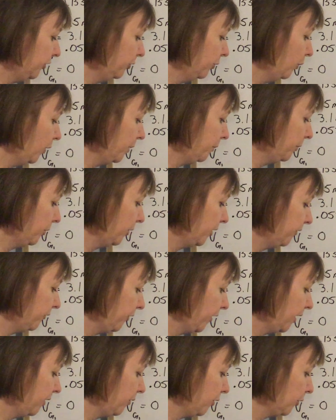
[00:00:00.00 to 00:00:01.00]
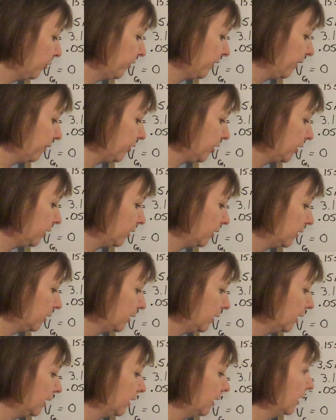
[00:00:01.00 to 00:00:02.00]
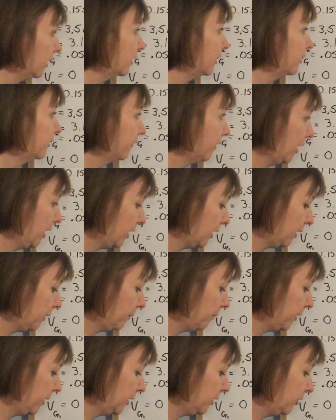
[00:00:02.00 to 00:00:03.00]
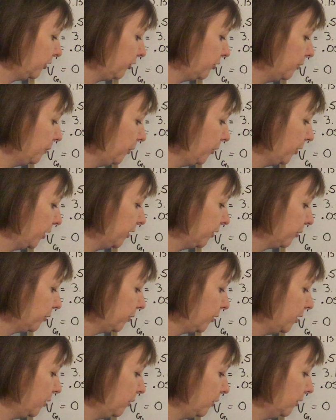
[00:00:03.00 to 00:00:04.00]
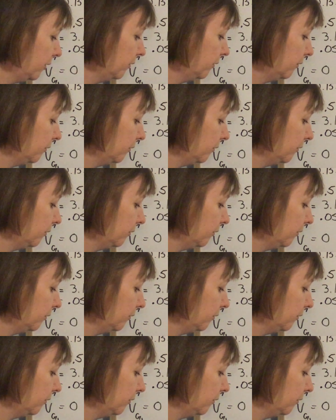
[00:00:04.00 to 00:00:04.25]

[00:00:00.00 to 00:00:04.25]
do 1.507 and I divide it by 2.3916